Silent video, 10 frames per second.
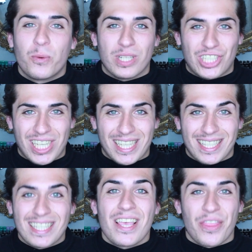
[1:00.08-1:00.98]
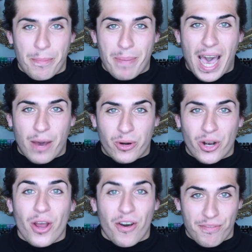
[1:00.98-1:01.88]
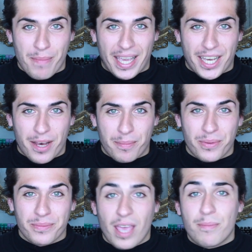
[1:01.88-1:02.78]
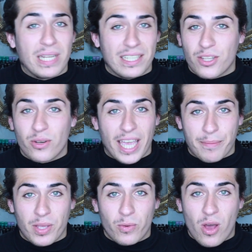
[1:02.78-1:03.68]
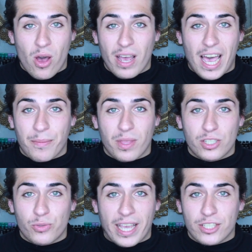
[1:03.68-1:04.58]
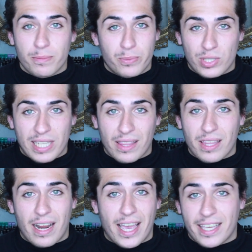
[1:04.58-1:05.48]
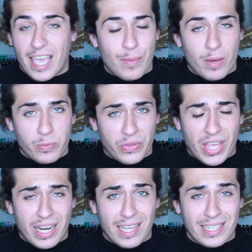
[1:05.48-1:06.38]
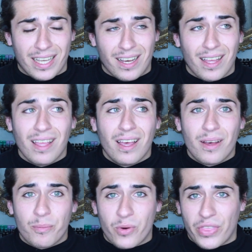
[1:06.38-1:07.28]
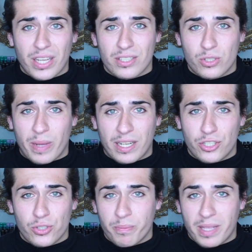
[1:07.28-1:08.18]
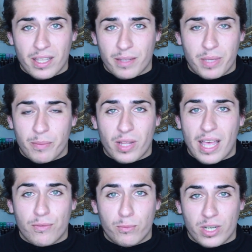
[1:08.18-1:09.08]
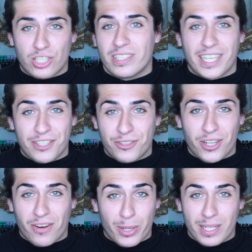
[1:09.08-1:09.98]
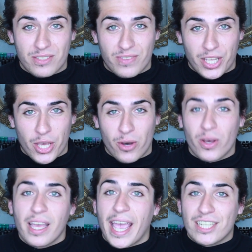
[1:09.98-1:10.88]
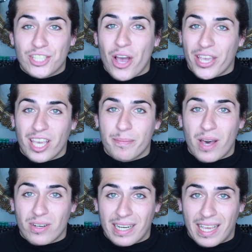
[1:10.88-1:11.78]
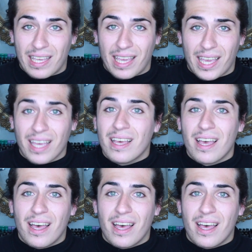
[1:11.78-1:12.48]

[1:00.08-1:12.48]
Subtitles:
which is the power of makeup. And please don't get me wrong, I'm not trying to pretend that I came up with that idea. More than 22 million people have watched Nikki Tutorial's video. And talking about Nikki,